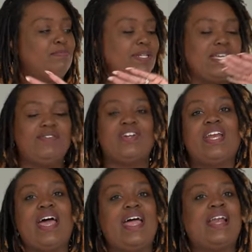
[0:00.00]
Believe it or
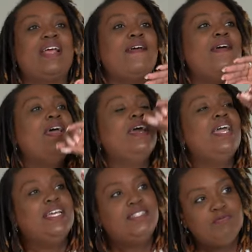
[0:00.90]
not,
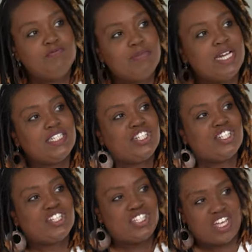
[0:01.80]
it's much
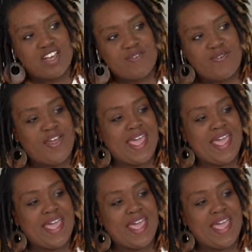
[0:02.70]
stuff